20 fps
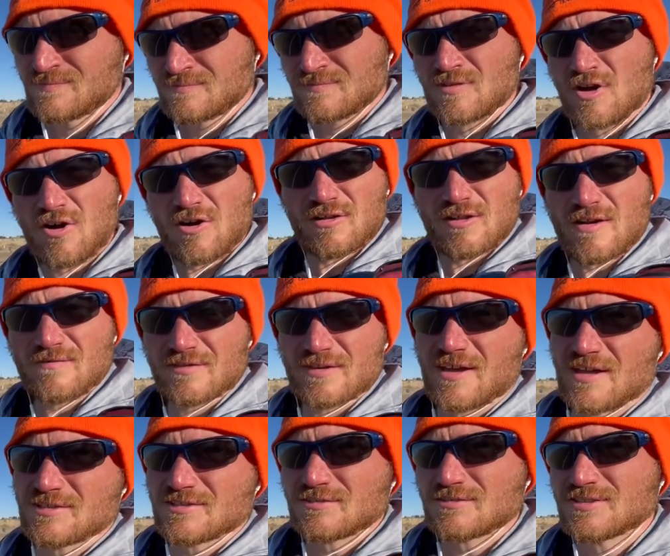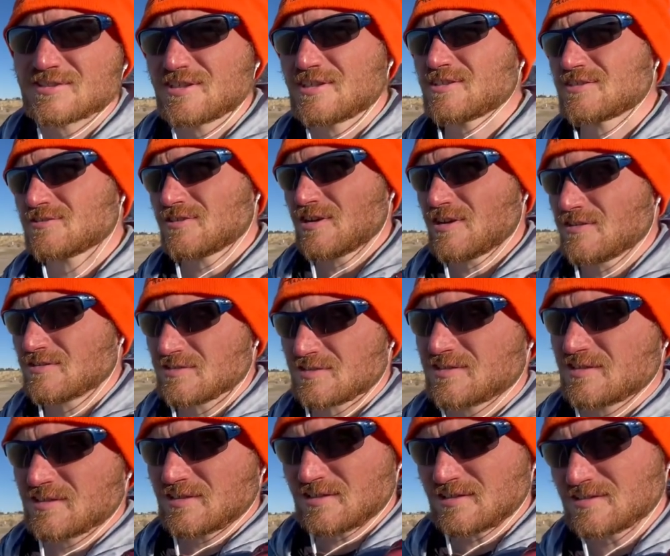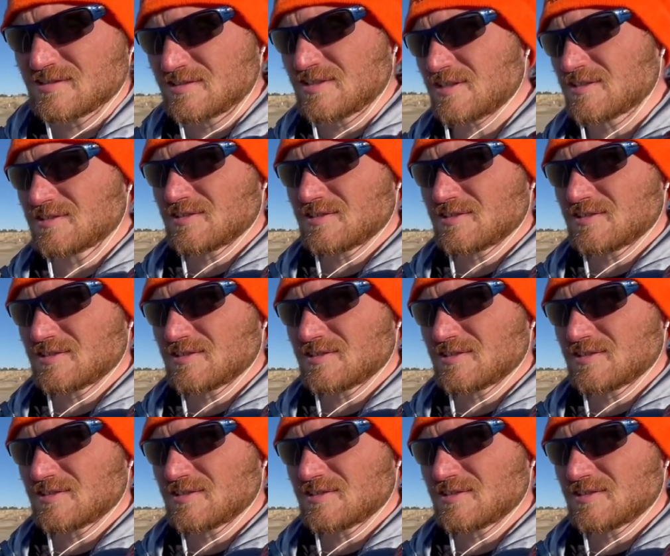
All 11 national scenic trails in 6